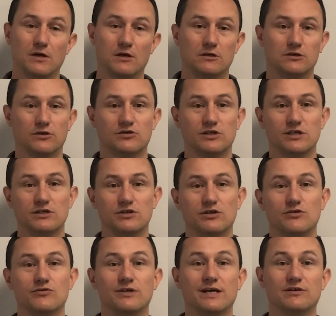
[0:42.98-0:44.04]
So since
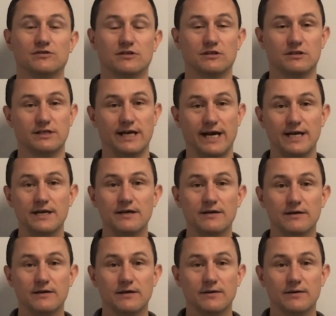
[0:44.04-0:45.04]
2010,